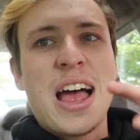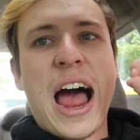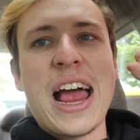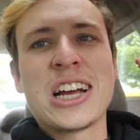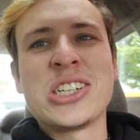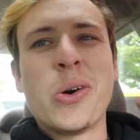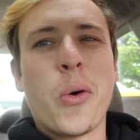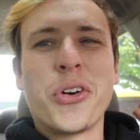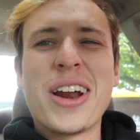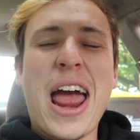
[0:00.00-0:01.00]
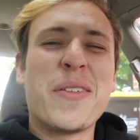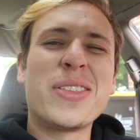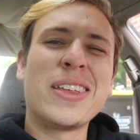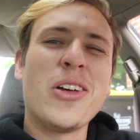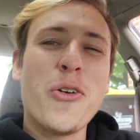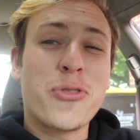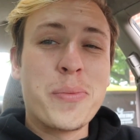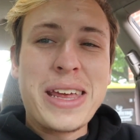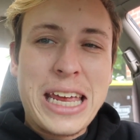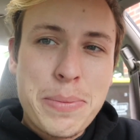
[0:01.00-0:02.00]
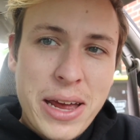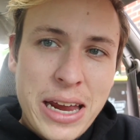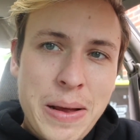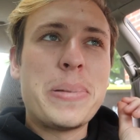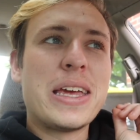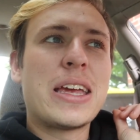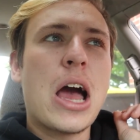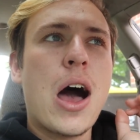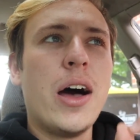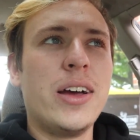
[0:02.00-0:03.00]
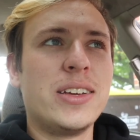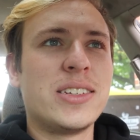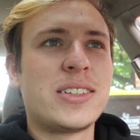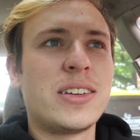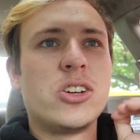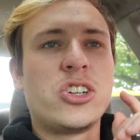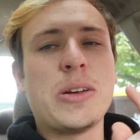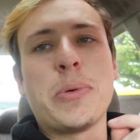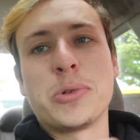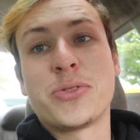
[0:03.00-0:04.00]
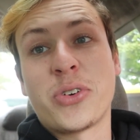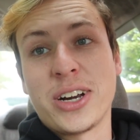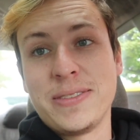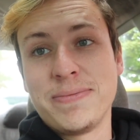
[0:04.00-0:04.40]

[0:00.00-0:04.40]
I actually ordered everything though from eBay because shipping was free.